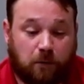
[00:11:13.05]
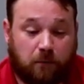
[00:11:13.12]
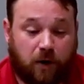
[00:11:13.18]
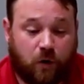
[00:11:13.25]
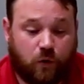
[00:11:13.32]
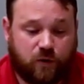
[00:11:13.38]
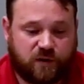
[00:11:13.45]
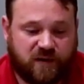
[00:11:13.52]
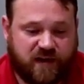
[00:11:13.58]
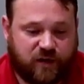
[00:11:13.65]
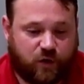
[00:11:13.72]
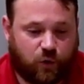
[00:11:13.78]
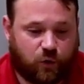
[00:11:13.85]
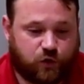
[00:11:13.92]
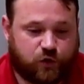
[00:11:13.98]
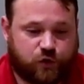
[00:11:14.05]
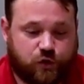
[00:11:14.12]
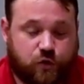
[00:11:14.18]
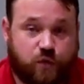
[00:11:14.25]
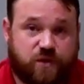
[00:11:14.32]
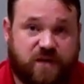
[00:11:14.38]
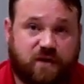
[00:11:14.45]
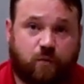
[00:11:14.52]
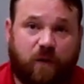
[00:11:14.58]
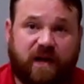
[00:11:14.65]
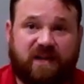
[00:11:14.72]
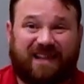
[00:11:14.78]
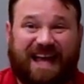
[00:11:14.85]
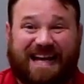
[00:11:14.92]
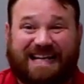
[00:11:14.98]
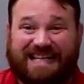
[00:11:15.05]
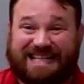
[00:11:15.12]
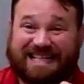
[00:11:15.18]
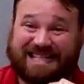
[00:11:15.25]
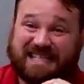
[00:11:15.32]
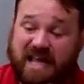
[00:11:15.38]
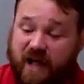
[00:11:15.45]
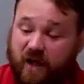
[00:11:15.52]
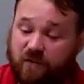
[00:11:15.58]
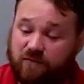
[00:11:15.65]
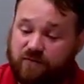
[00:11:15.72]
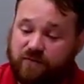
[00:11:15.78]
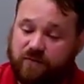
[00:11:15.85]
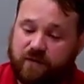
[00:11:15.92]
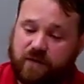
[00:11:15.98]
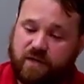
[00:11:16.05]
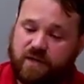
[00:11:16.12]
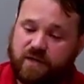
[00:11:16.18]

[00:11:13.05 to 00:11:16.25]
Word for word: remote that goes to the ring light itself.